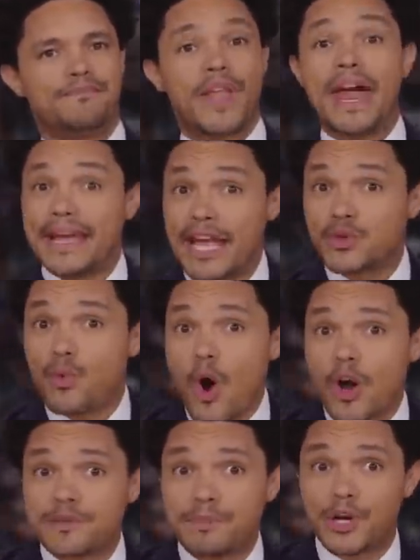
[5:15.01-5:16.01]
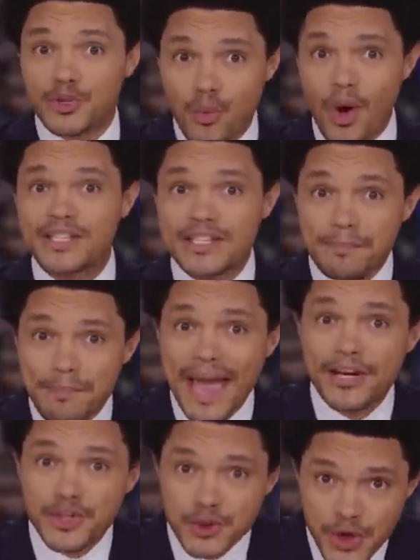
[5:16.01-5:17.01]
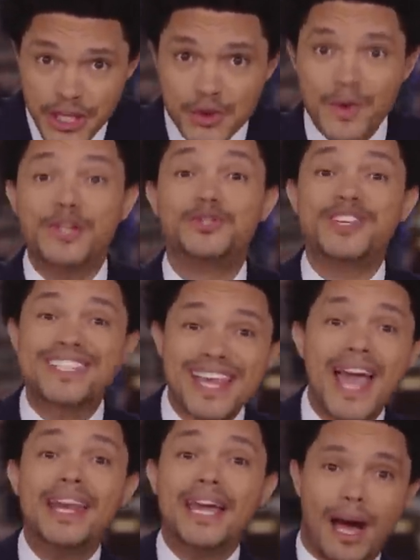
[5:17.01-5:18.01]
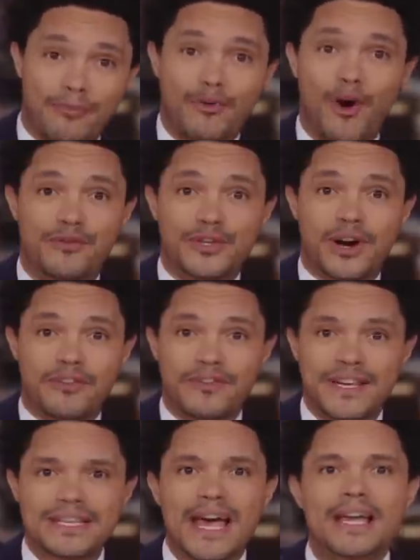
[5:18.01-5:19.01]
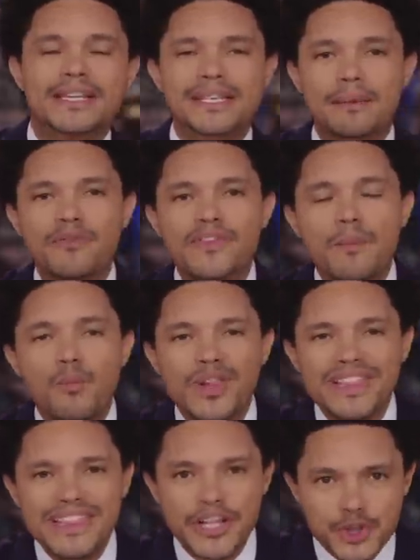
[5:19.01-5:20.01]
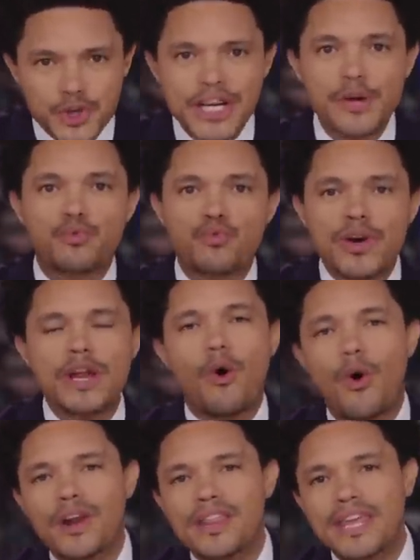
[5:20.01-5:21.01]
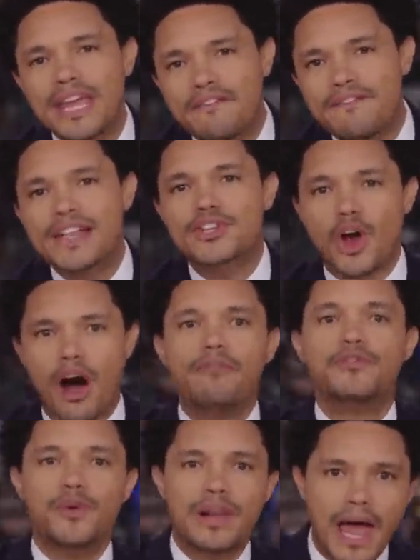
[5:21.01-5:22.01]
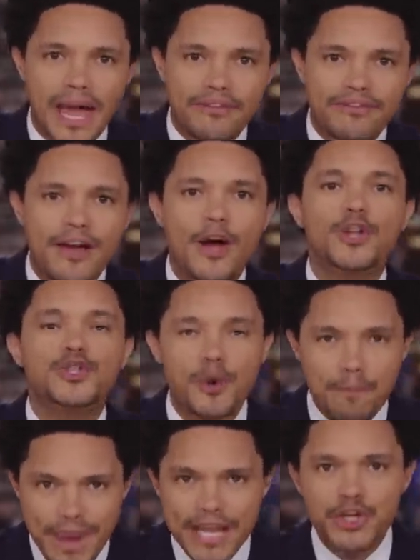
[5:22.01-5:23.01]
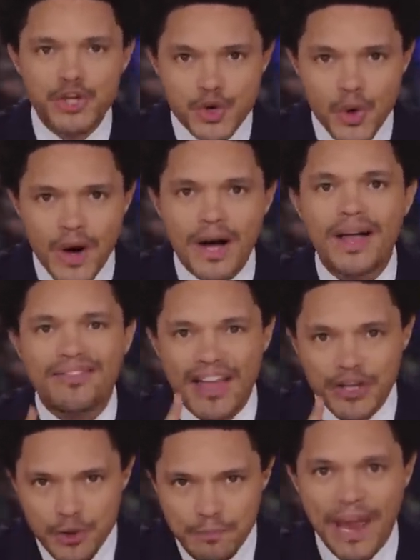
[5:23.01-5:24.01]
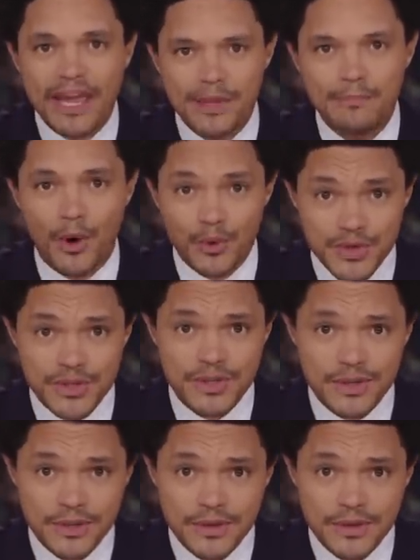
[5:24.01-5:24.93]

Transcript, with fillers: And it gets worse because once the banks trick you into signing up for overdraft fees, some of them will literally reorder the events of your life to make sure that you pay the most.